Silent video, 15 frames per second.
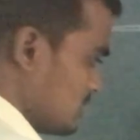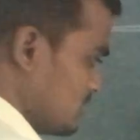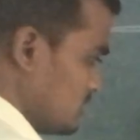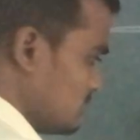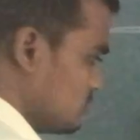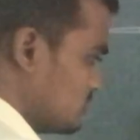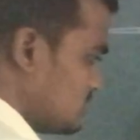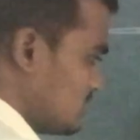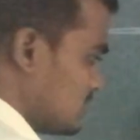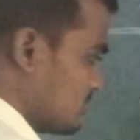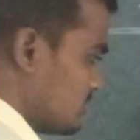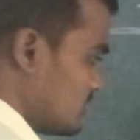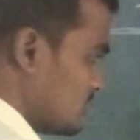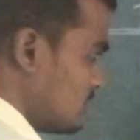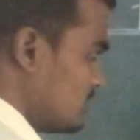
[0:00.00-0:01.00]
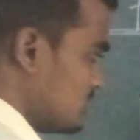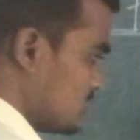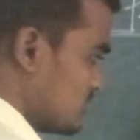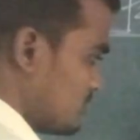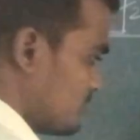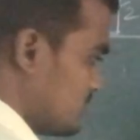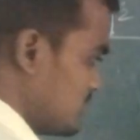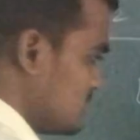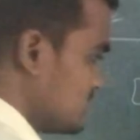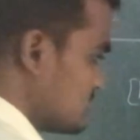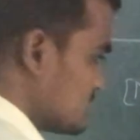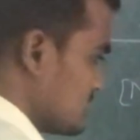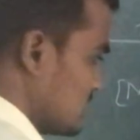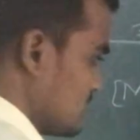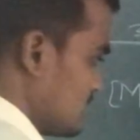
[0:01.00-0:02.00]
u3 double dot plus
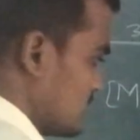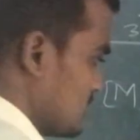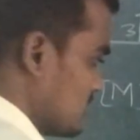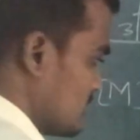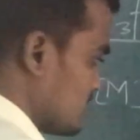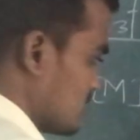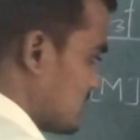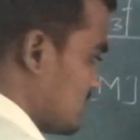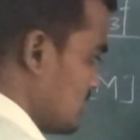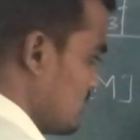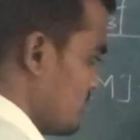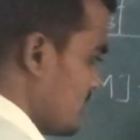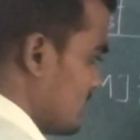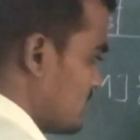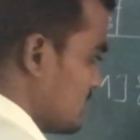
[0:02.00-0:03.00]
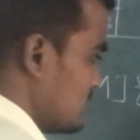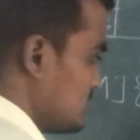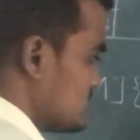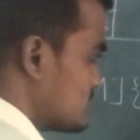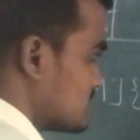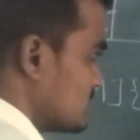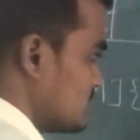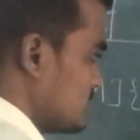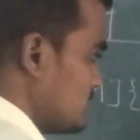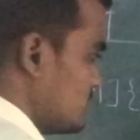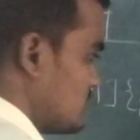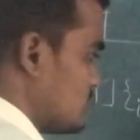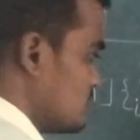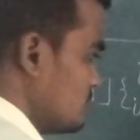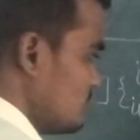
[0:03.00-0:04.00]
k matrix
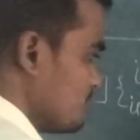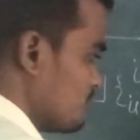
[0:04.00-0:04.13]
into